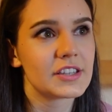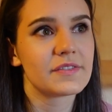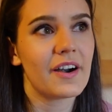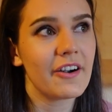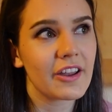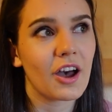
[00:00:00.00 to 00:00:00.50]

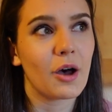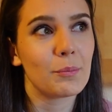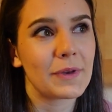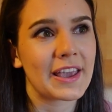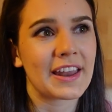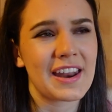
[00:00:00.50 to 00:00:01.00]
very
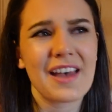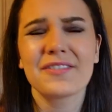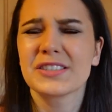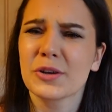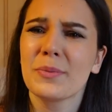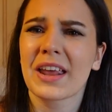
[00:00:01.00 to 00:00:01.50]
complicated. I have
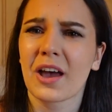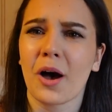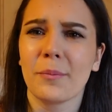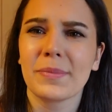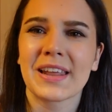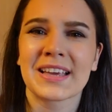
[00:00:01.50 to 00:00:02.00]
so many
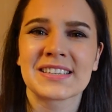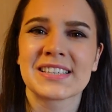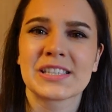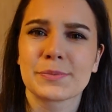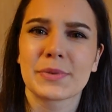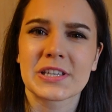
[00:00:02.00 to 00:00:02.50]

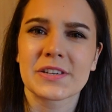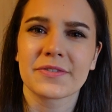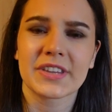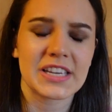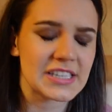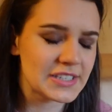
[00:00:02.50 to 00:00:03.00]
complexes because of
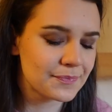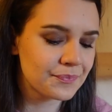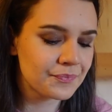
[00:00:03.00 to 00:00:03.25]
these.